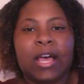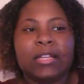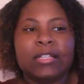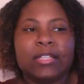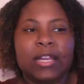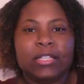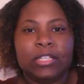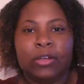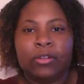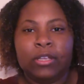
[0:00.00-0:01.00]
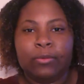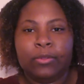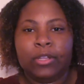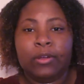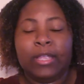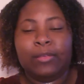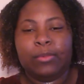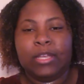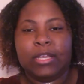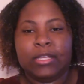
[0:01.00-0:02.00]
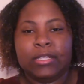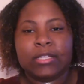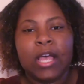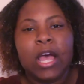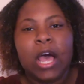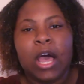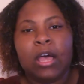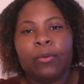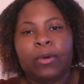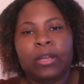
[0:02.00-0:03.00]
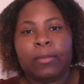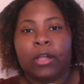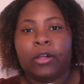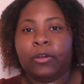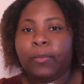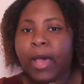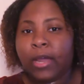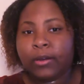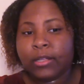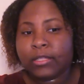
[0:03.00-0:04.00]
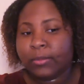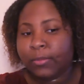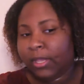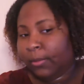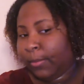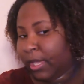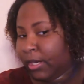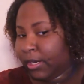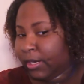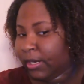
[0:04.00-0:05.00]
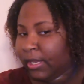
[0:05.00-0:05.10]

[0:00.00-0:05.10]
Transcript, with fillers: I decided to go a year with no heat because I wanted my curl pattern to be better.